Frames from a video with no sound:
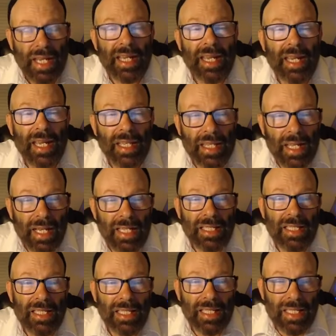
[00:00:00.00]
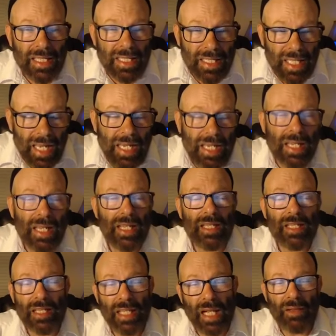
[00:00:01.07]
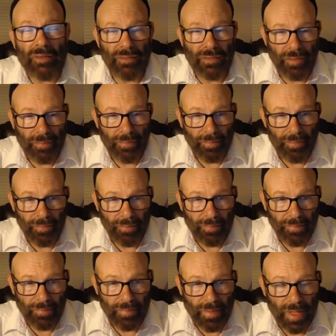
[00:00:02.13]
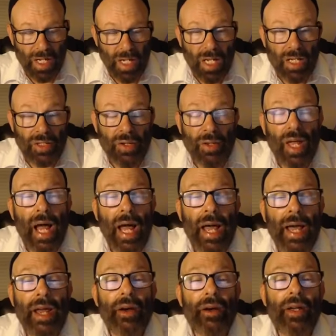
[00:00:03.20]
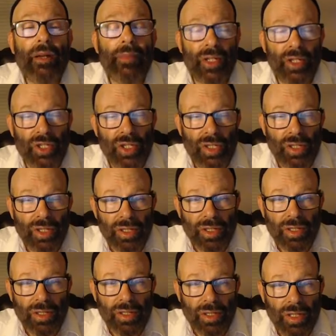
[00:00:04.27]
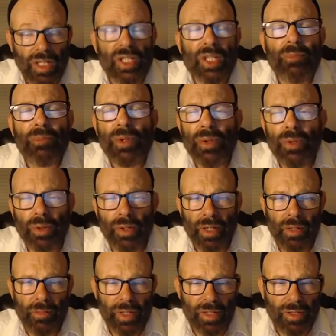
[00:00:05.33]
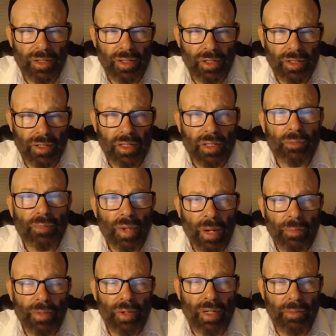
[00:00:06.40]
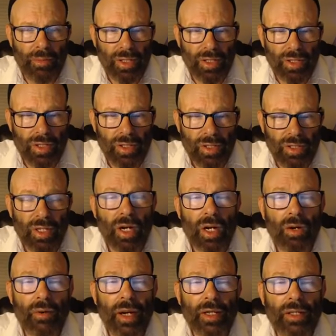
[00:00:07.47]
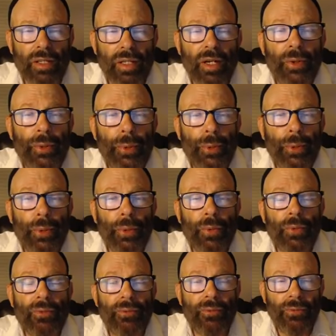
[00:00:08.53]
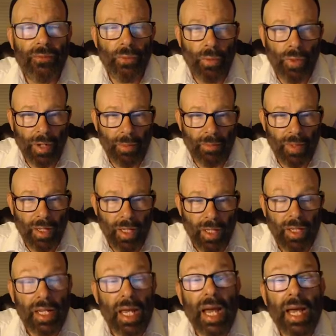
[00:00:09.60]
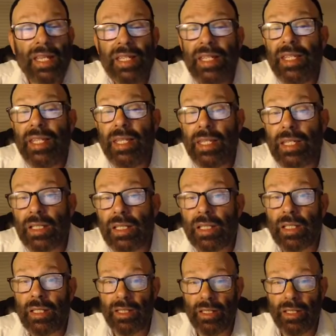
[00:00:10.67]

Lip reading: cannot sustain itself. So the higher image is the pure image, the proper image, the correct and true form, the ideal.